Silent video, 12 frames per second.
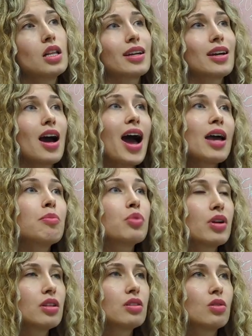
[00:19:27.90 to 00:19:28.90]
like a
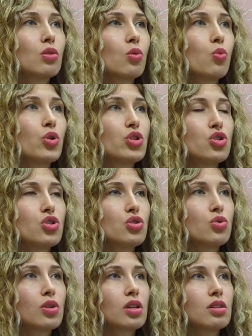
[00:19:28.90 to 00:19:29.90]
hybrid, which
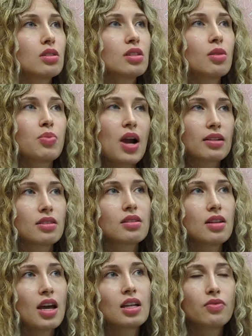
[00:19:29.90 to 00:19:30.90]
you can still
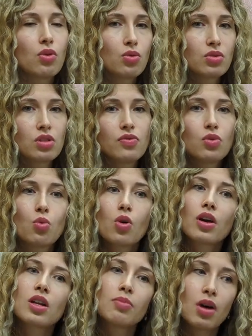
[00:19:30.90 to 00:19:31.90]
practice in headphones if you're
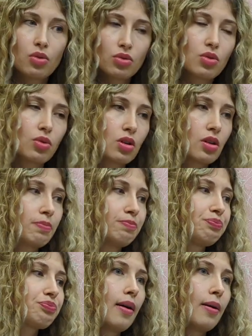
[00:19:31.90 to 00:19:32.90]
worried about your
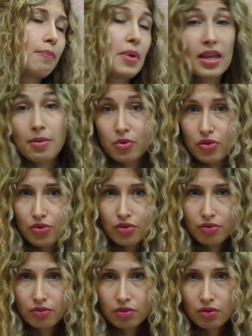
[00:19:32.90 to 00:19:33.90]
neighbors,
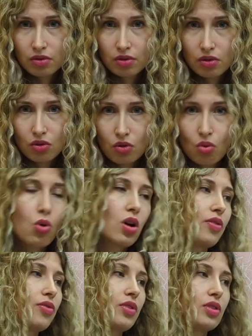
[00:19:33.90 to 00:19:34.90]

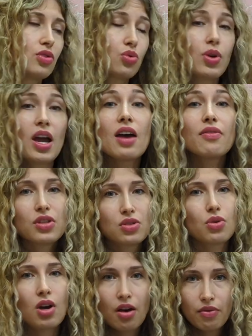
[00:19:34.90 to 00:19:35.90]
or if it's too heavy
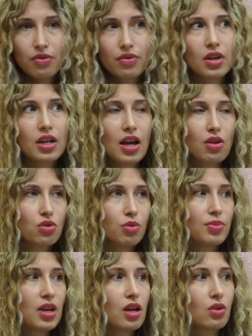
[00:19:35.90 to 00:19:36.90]
to have an
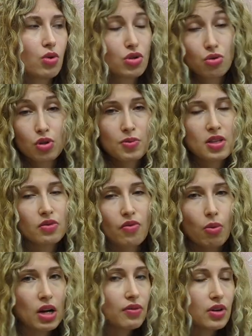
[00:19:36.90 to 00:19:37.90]
actual piano, or it's too expensive,
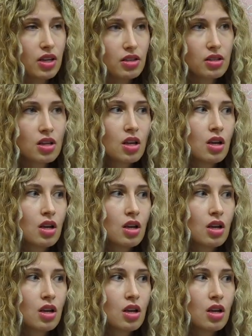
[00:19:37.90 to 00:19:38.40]
or whatever it is.